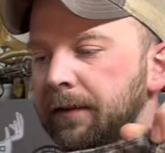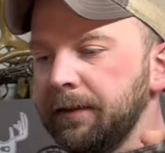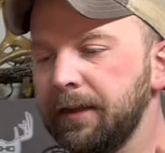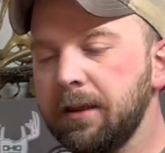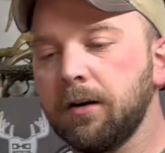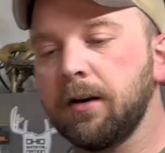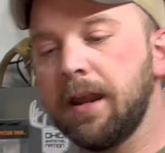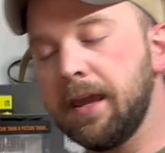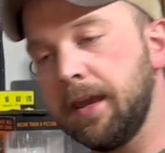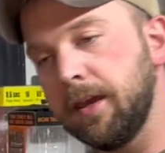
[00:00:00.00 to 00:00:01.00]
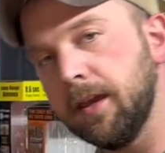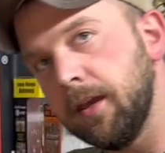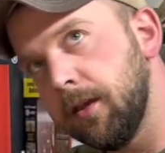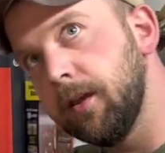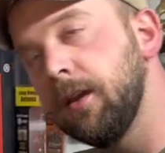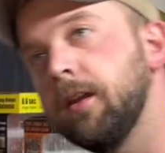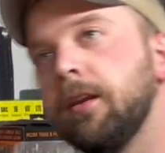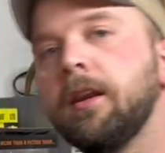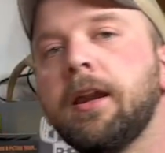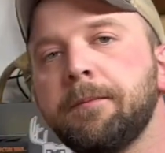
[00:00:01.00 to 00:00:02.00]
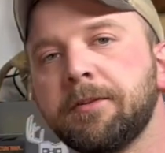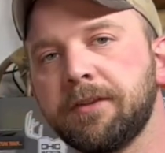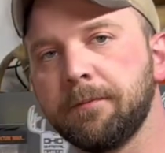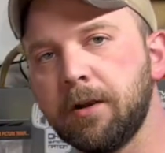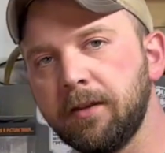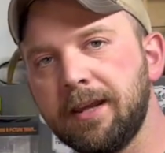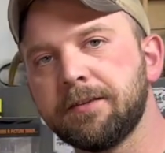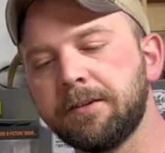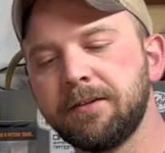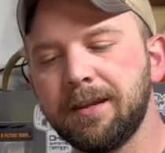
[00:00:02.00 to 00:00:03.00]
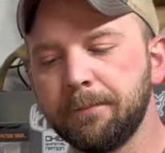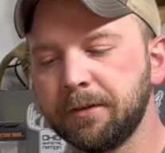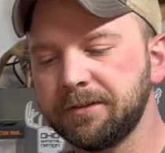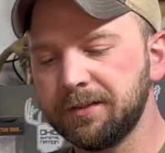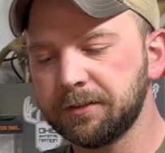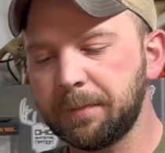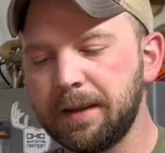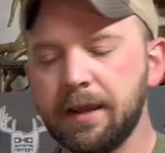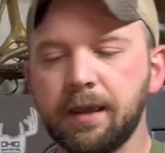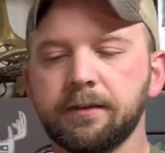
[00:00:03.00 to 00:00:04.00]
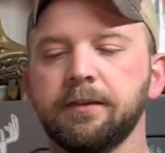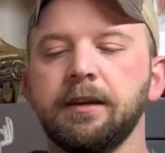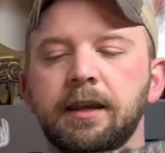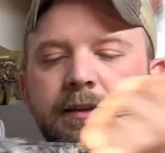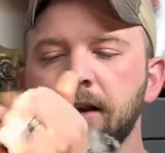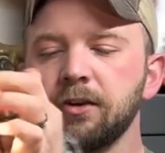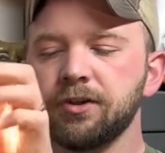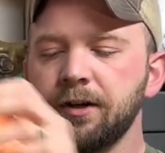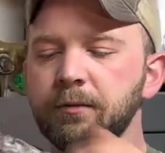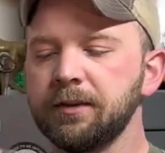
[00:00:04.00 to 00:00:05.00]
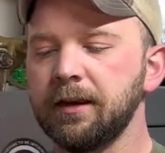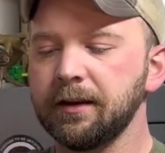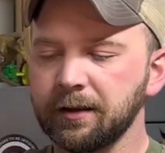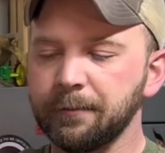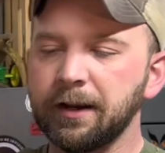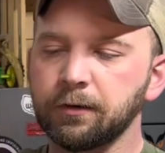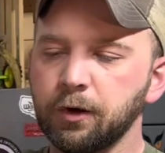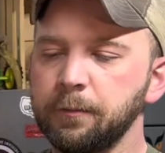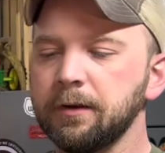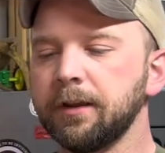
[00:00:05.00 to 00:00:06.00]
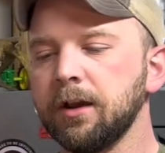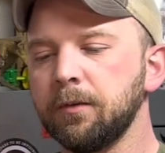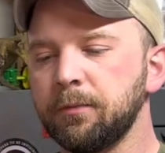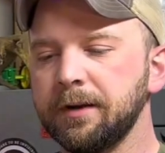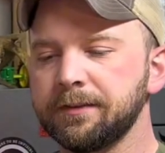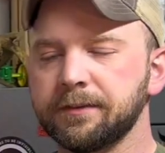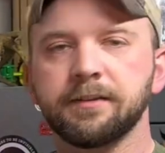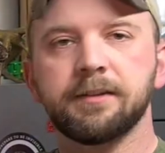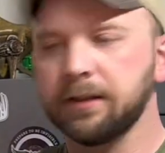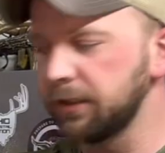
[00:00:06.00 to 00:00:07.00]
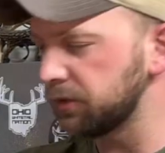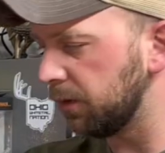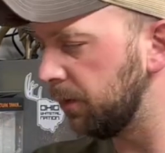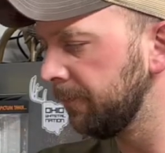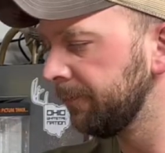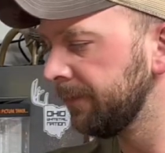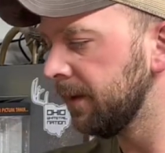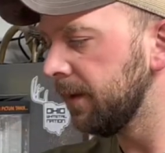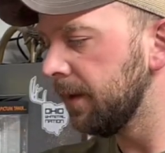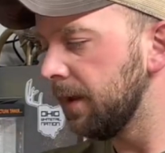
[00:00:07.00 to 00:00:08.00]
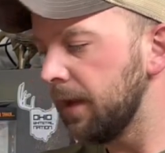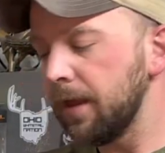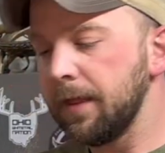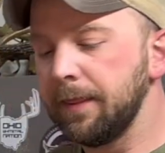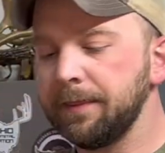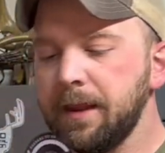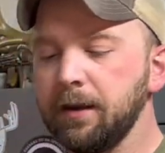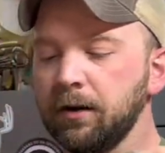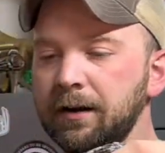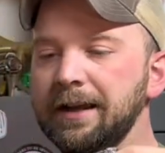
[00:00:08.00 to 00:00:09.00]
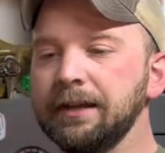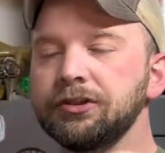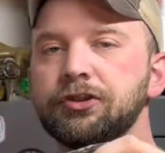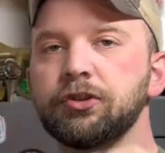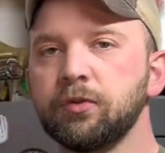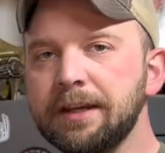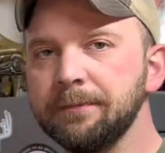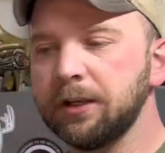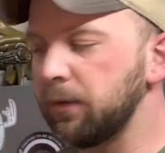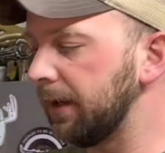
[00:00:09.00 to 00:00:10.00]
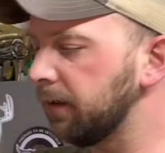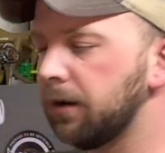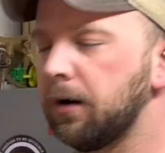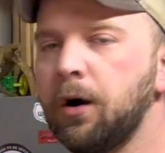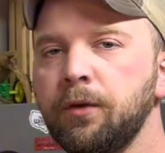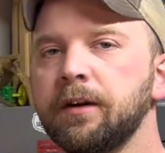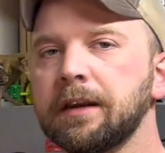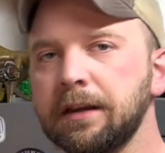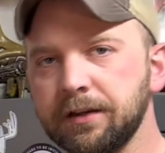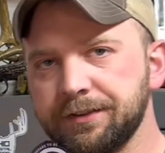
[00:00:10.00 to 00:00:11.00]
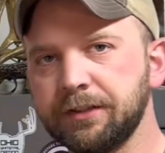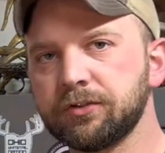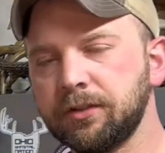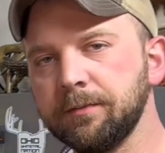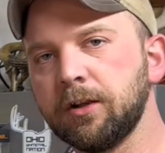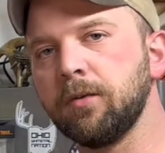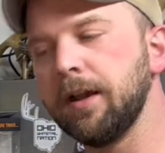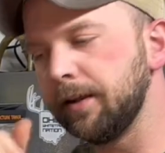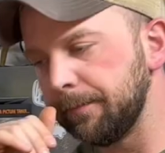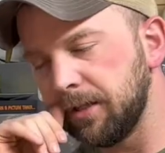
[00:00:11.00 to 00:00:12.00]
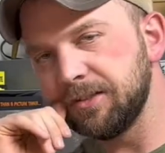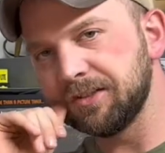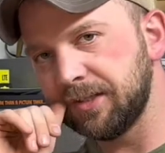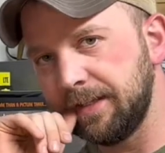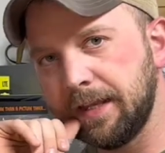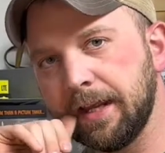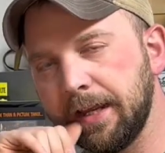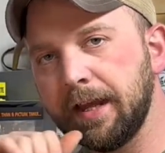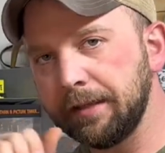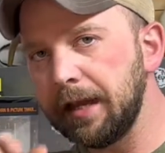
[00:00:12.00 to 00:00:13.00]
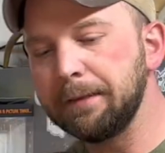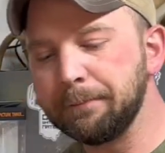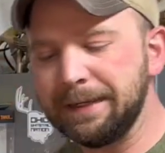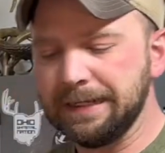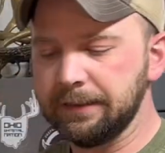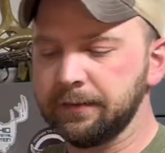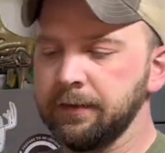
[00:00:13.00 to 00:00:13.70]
They are a 90% polyester, 10% spandex. Again, they are treated with the antimicrobial to help with scent control. They are extremely quiet. All their gear is extremely quiet, and I'm not just saying that, I mean it.